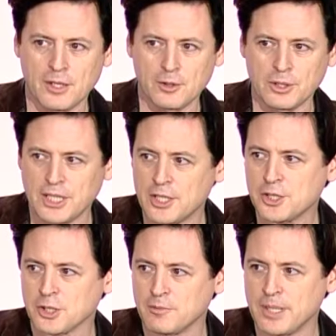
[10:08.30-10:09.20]

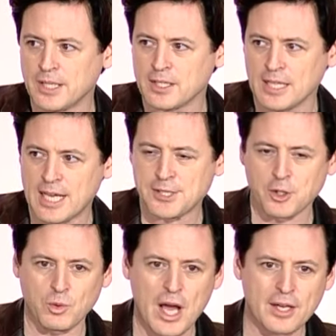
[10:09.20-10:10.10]
credential of being a classic
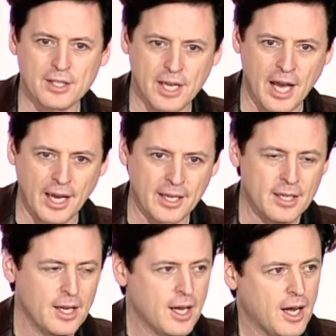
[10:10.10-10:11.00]
rock guy.
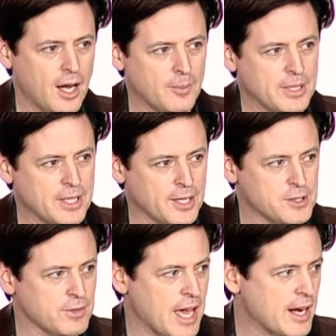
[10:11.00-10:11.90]
Because
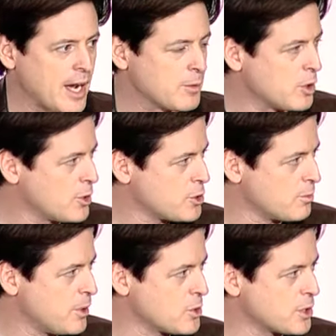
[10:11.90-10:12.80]
of that, I would also
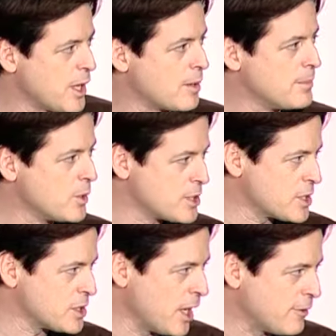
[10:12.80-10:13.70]
post a lot of music
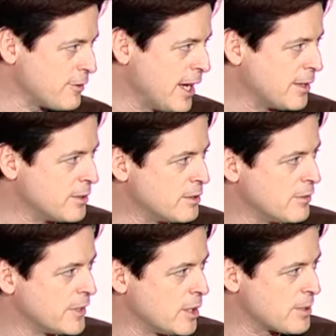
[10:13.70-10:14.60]
stuff and
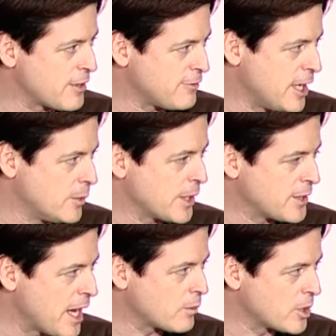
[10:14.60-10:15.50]
develop that following in
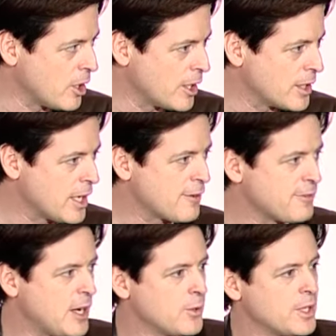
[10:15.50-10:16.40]
that regard. And I
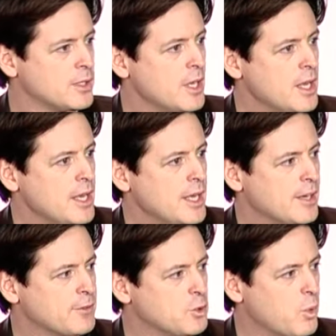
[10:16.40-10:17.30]
found that
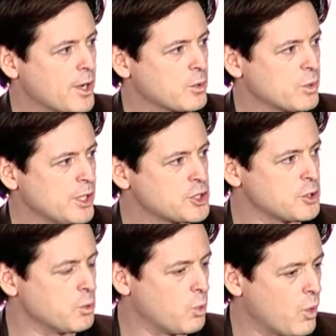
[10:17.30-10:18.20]
if you want to reach
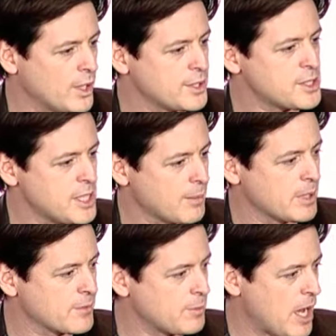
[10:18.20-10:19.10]
one
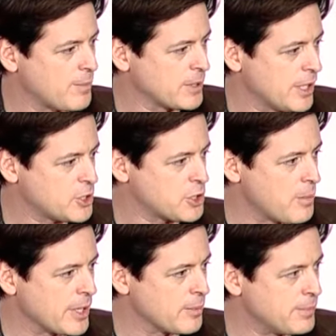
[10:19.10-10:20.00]
segment of the population
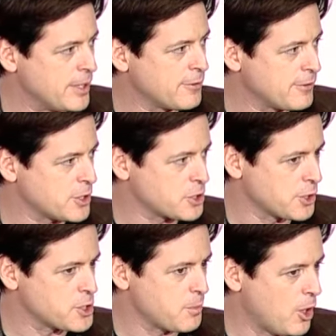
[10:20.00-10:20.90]
and be a big fish in
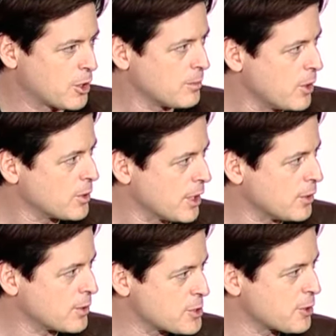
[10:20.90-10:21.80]
a small community,
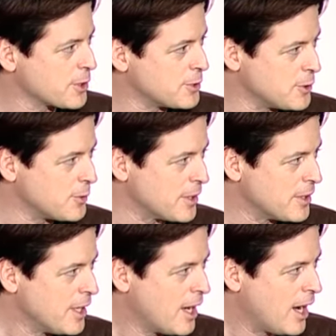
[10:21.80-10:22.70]
you can certainly do it.
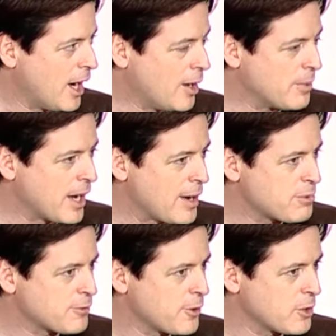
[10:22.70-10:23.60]
But I
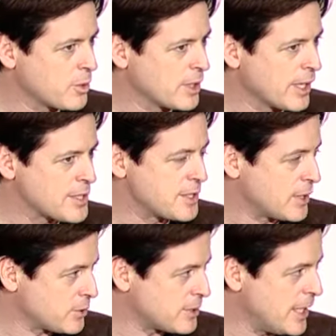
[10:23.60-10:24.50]
prefer really as an
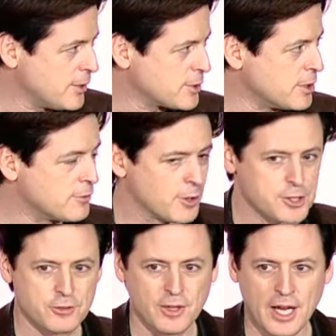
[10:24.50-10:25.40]
entertainer to
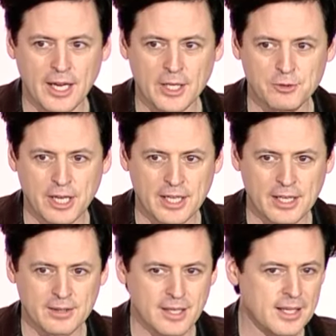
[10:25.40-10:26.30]
diversify and try to
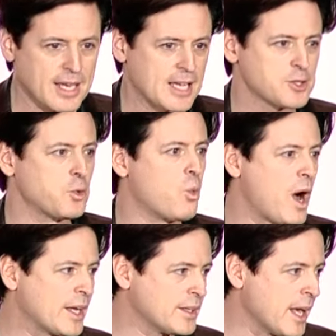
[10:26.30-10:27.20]
not cast a
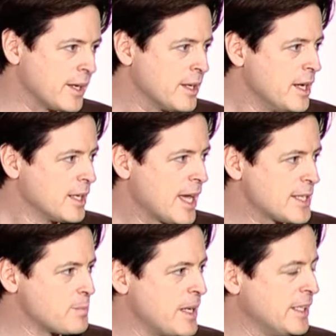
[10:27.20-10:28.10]
wide net,
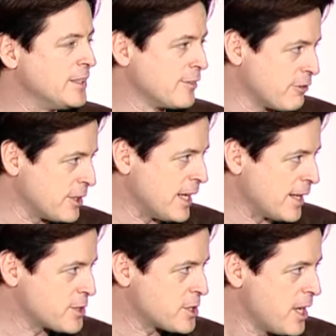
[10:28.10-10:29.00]
cast many different
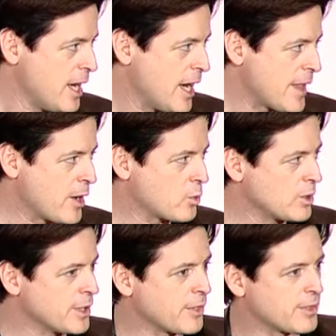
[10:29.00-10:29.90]
nets. And I don't
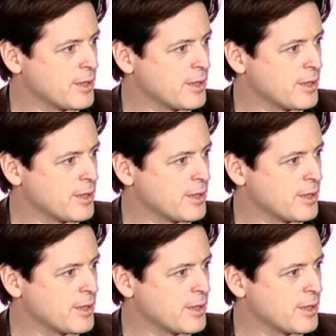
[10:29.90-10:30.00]
really,